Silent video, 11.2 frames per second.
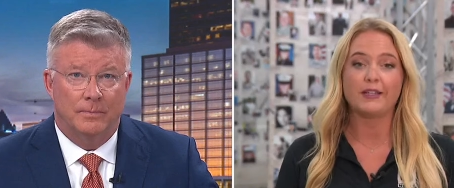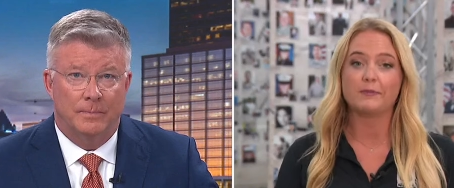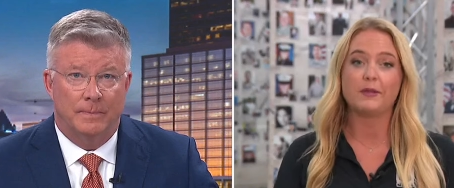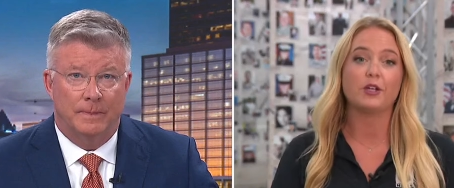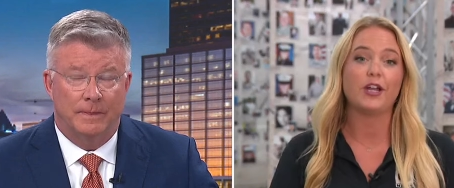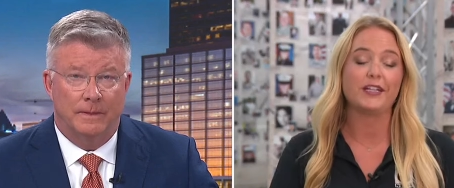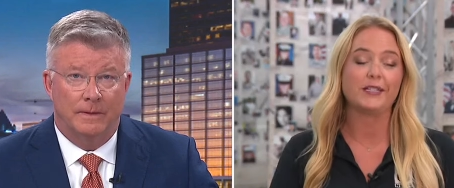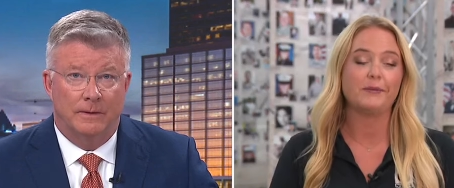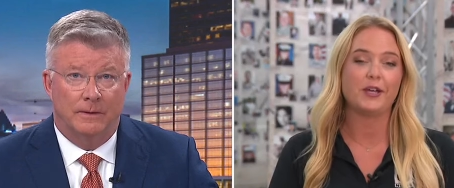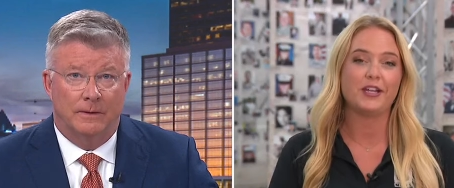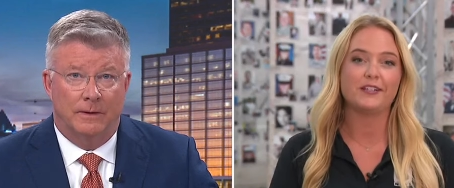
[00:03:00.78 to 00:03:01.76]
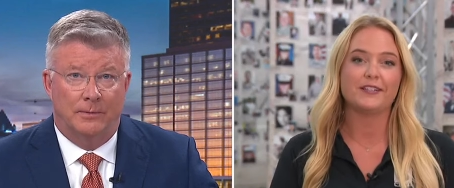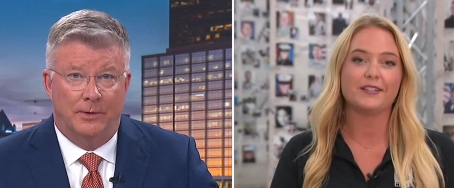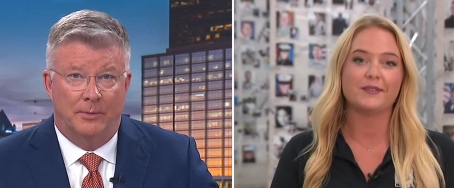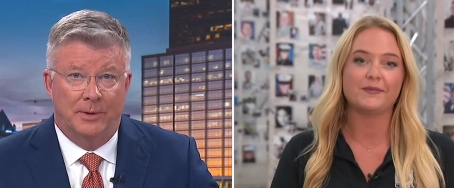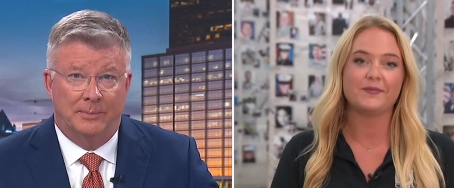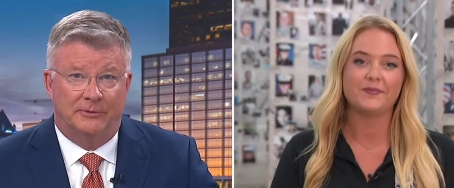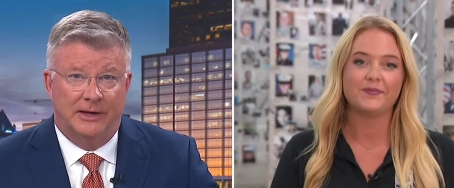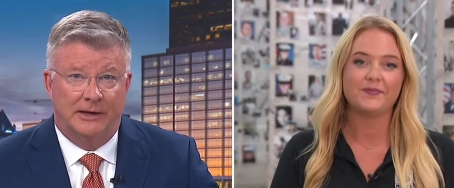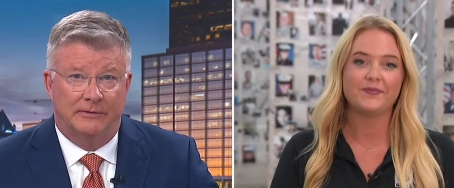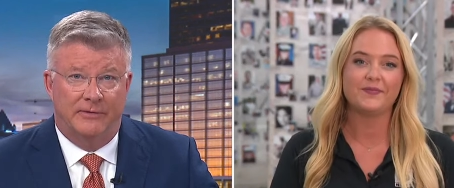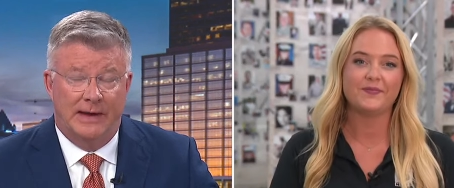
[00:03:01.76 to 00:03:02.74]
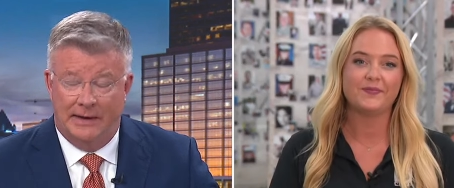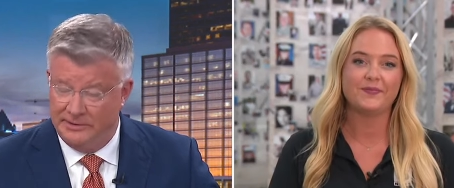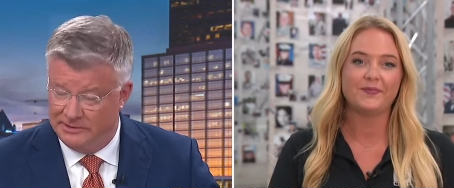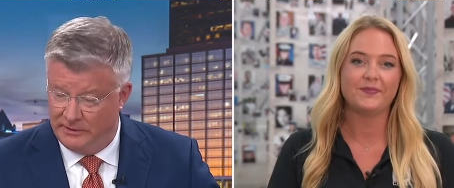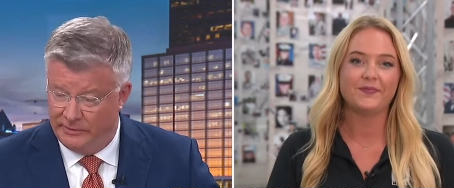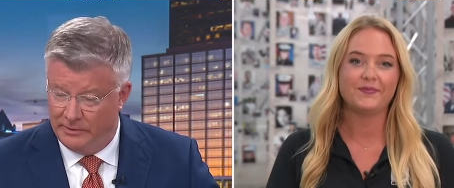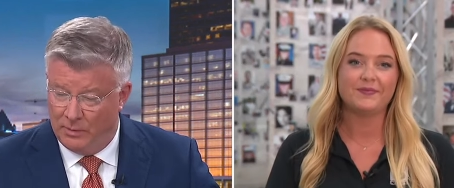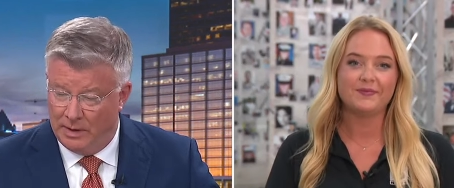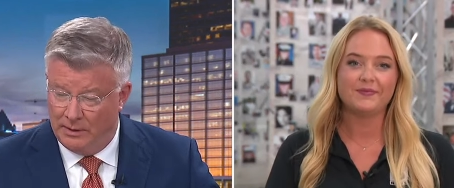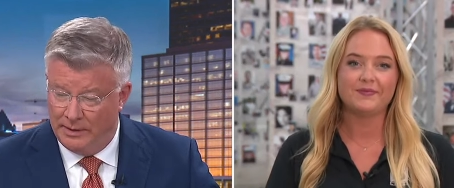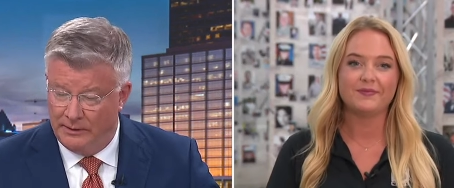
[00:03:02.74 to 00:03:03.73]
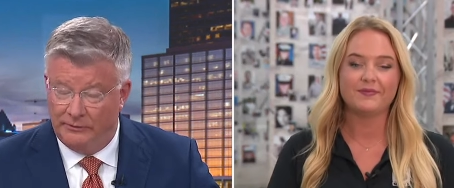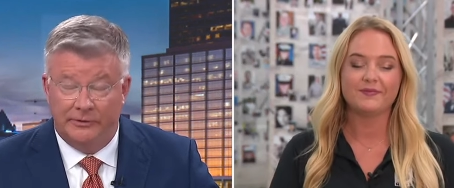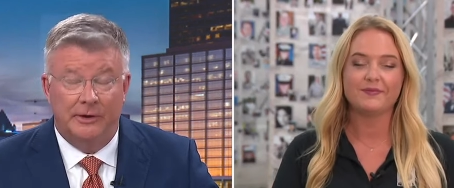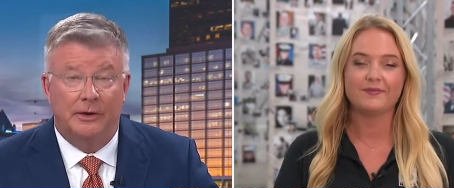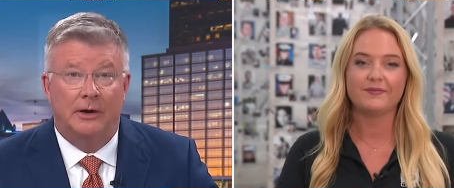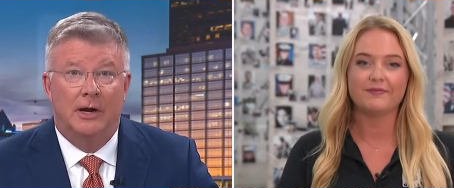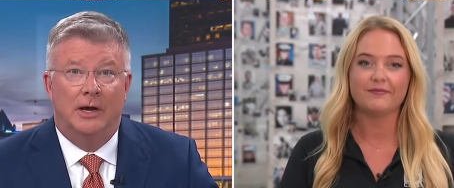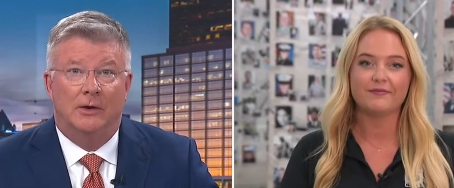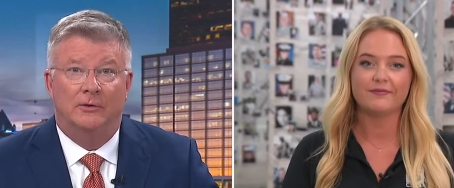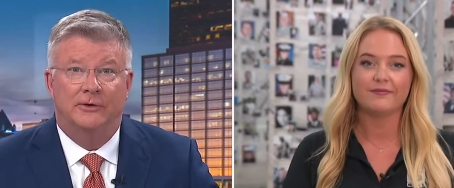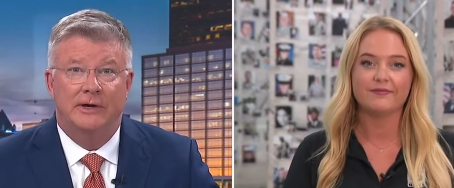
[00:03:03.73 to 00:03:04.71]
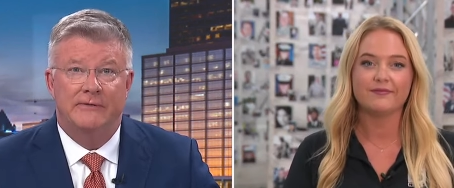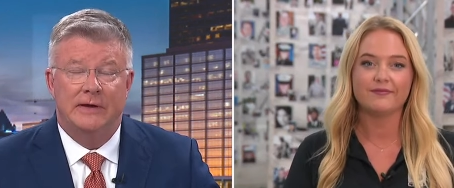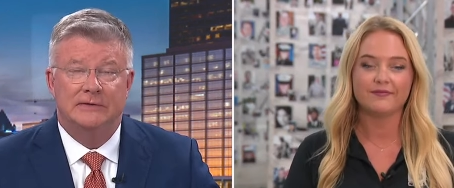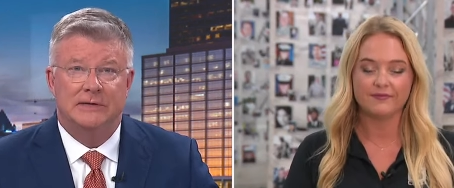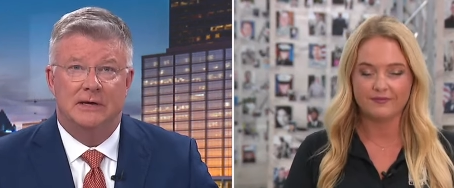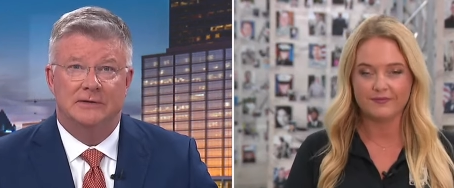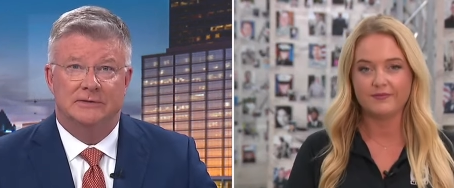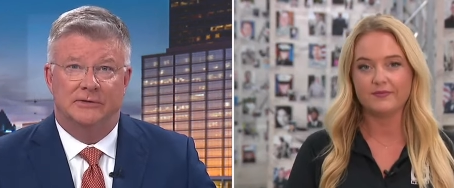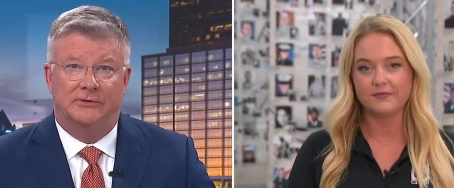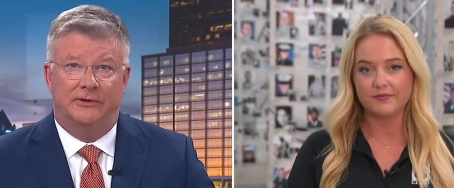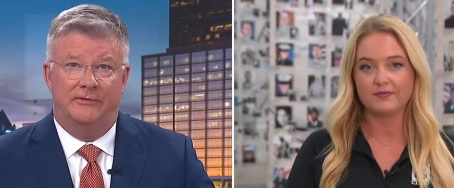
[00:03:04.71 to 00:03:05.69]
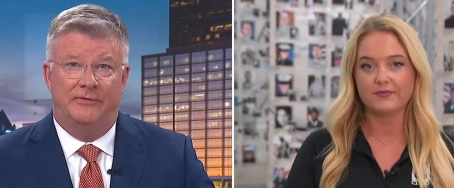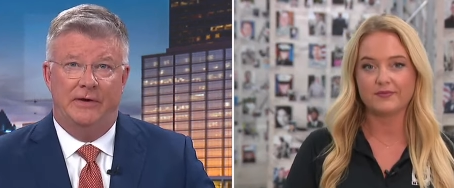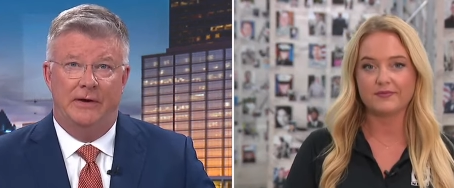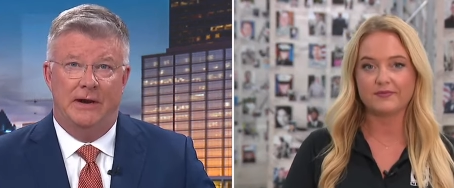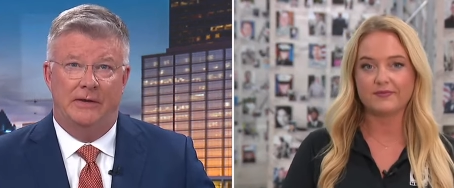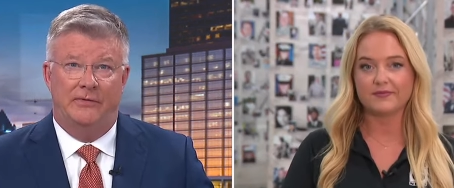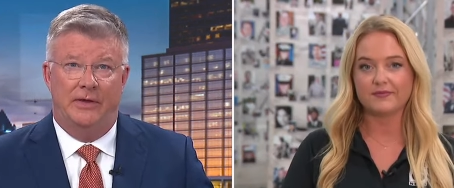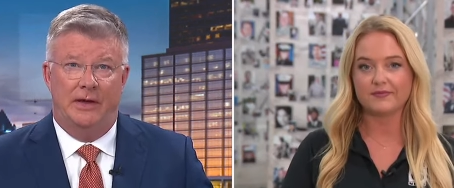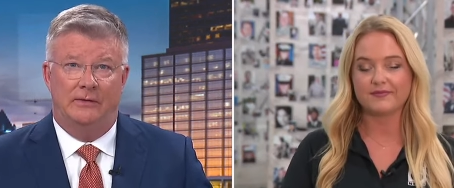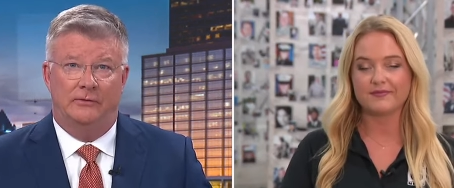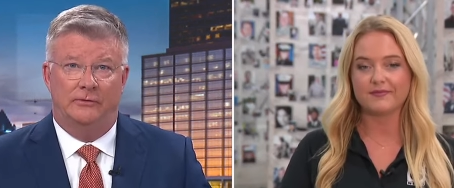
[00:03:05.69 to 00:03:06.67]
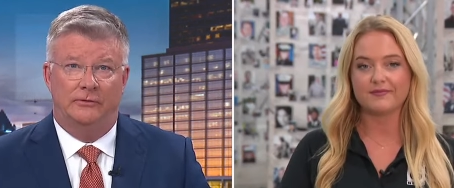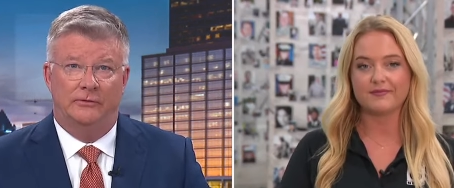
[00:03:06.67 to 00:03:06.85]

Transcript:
Speaker 1: It's been a great experience.
Speaker 2: So people take advantage of it while it is here. Christina Van Zelst at the State Fair tonight. Thanks.